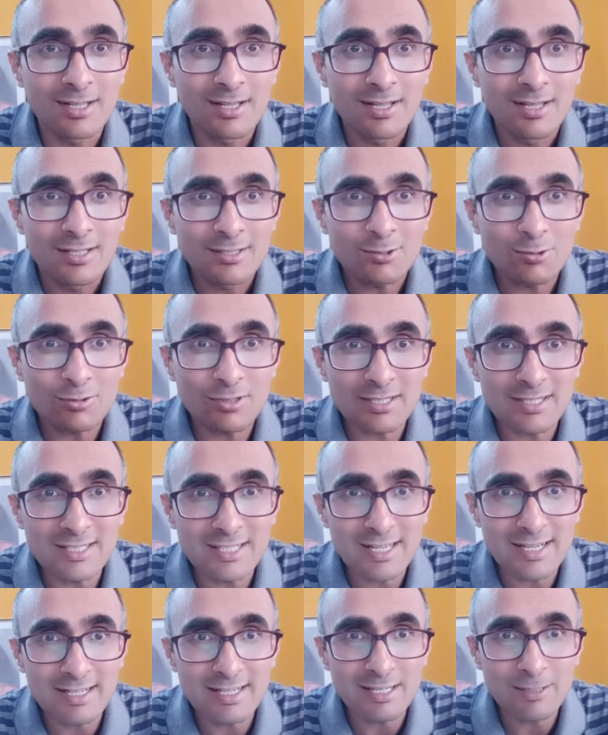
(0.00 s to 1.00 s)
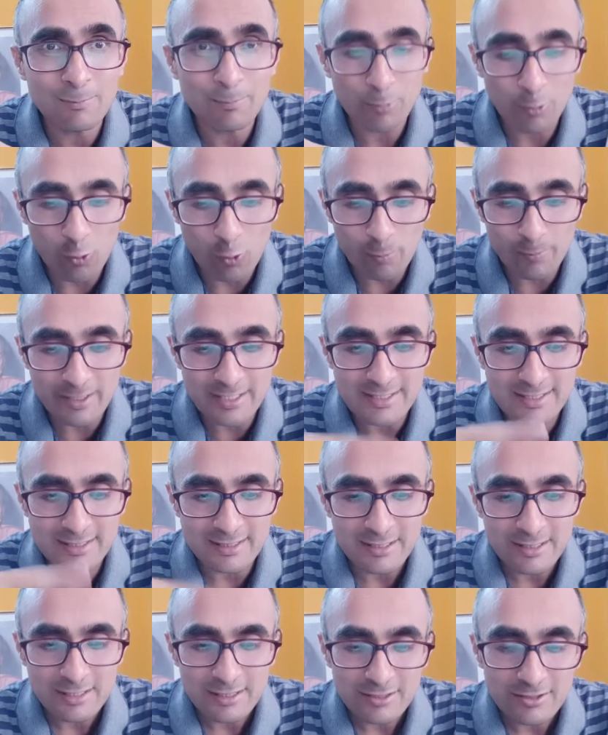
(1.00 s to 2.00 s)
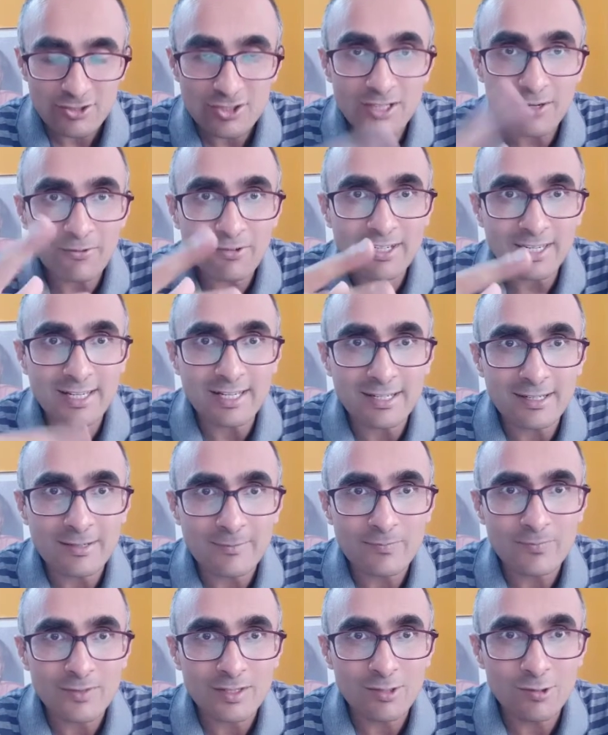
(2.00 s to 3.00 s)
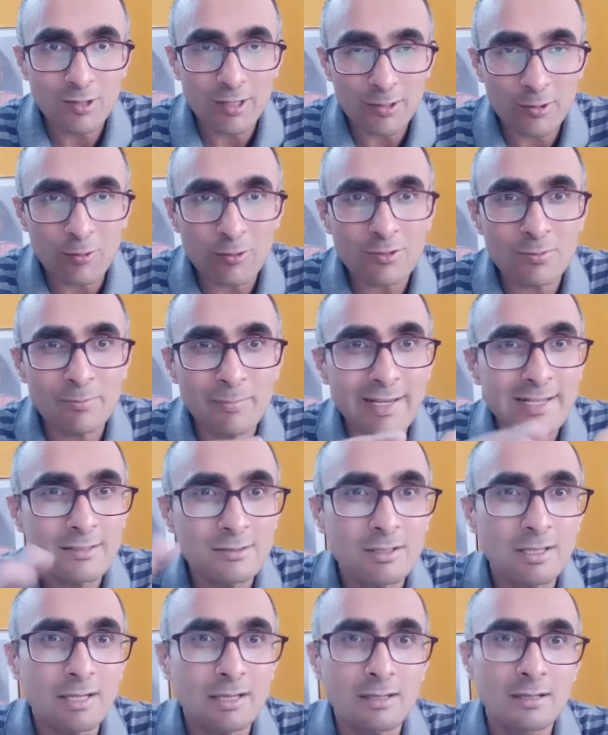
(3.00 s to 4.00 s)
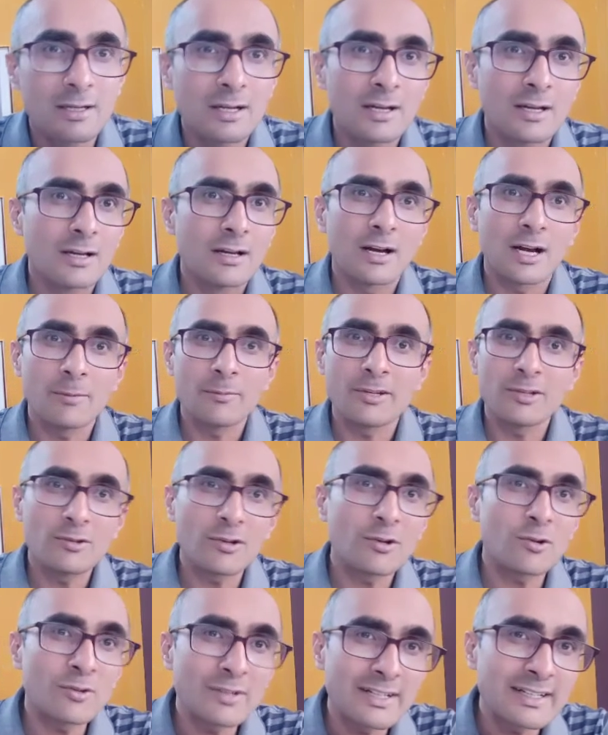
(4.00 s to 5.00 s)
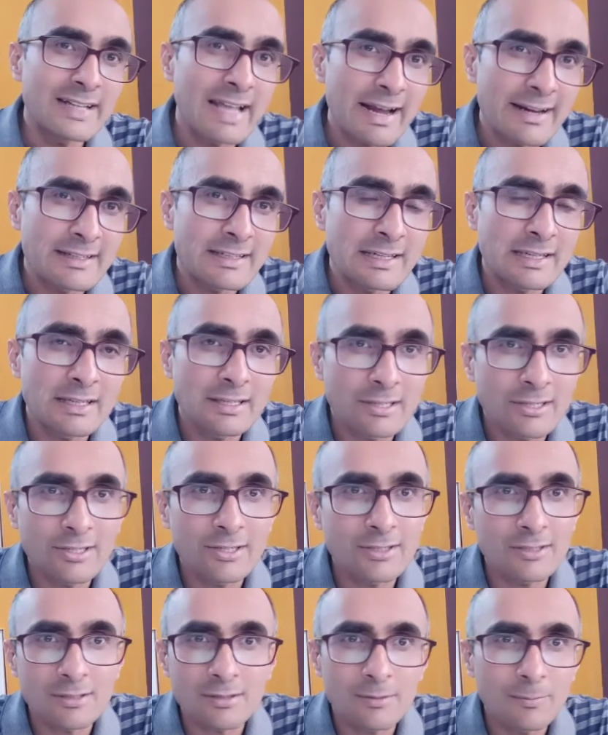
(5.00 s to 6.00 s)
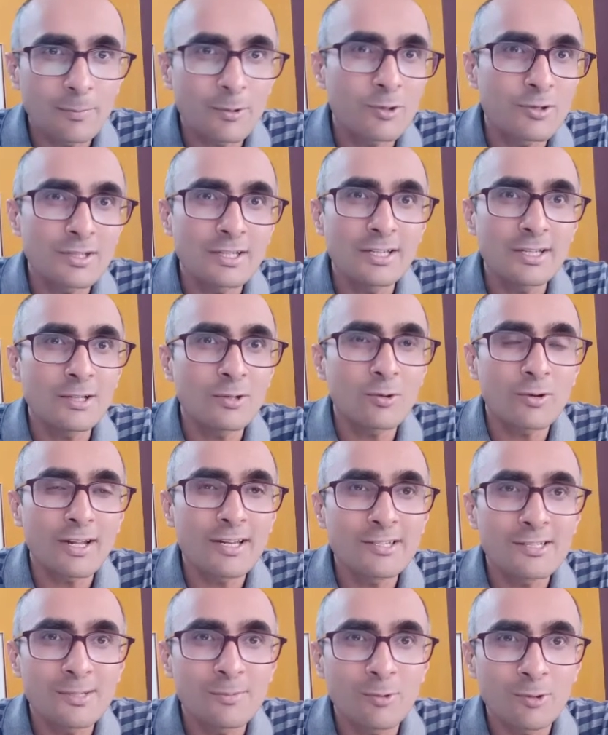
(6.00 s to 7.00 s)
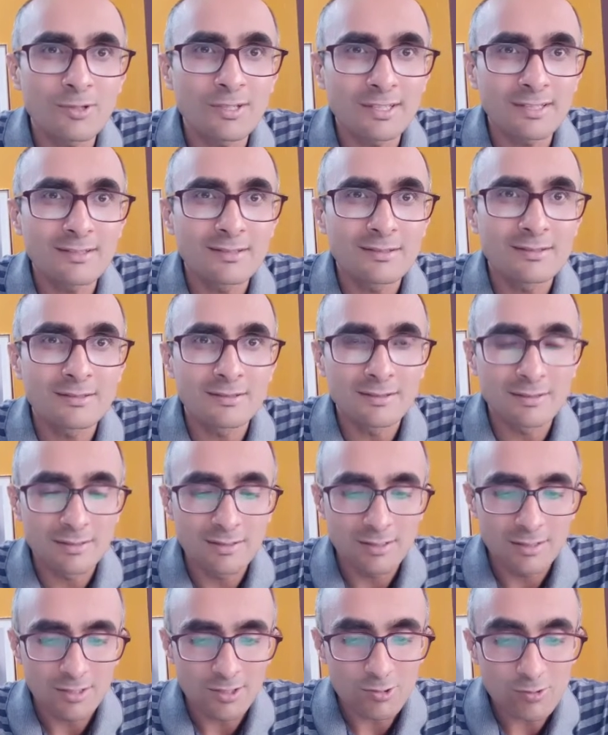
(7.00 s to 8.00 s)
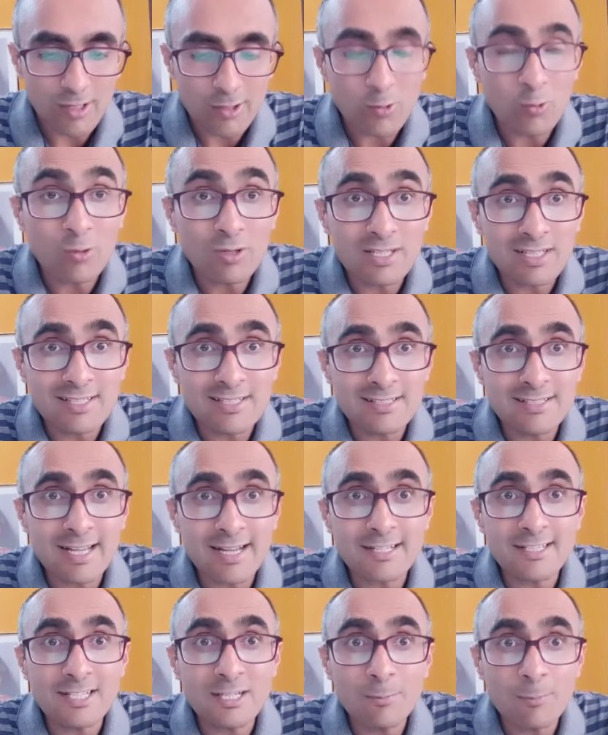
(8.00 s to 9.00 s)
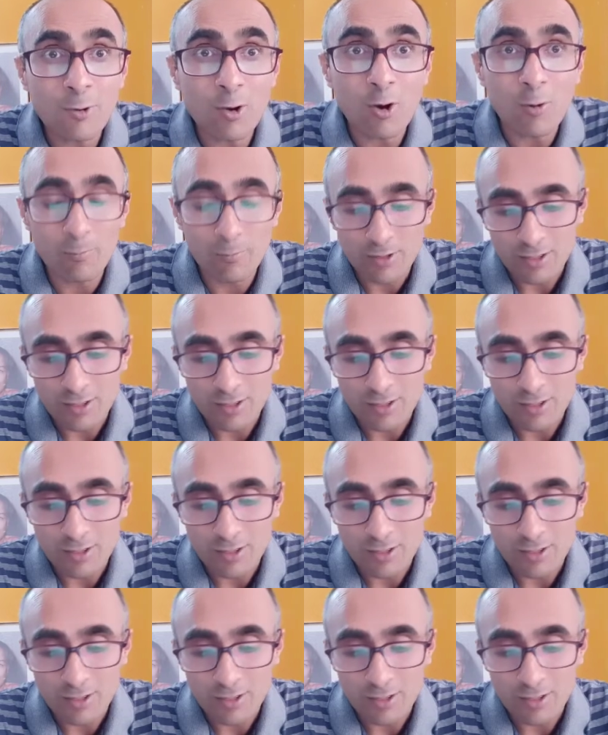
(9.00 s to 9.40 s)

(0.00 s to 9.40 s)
So the DNA probe is shifting. You are not measuring, you are not detecting here protein or antibody. You are only detecting probe.